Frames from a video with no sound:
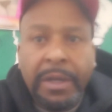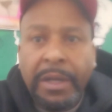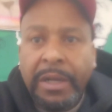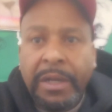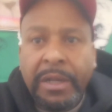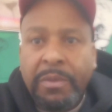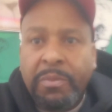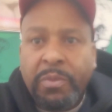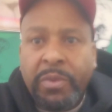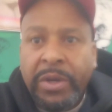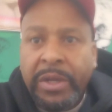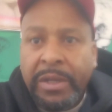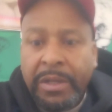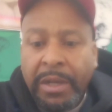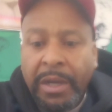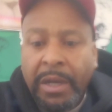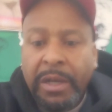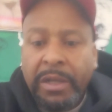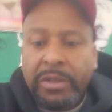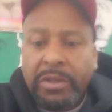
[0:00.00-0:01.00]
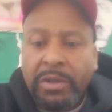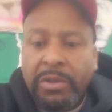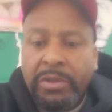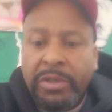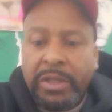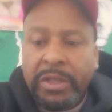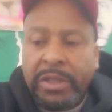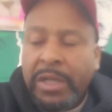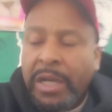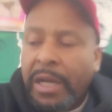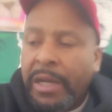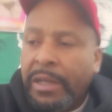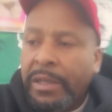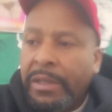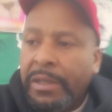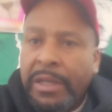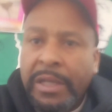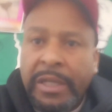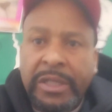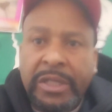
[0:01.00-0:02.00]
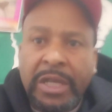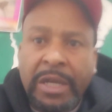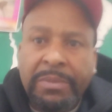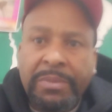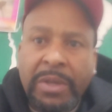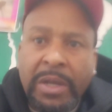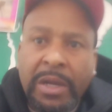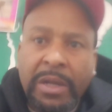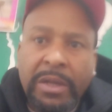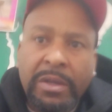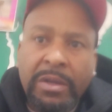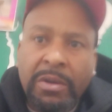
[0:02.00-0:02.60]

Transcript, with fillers: He didn't bring it. So you just gotta accept that.